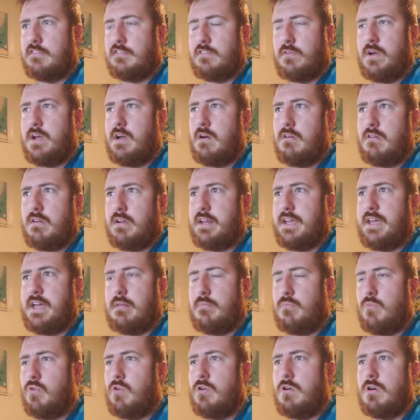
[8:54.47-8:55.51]
So I already had
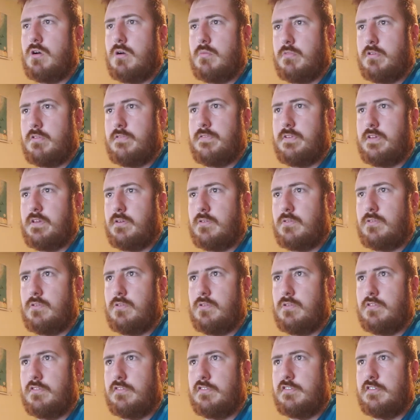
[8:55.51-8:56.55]
more armored
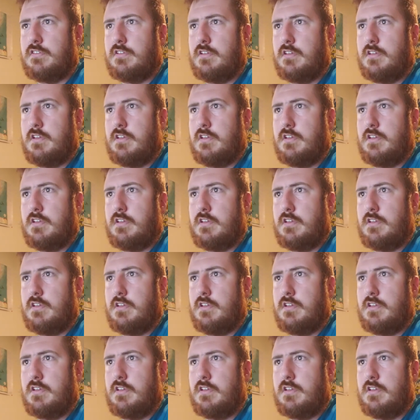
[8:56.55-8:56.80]
vehicles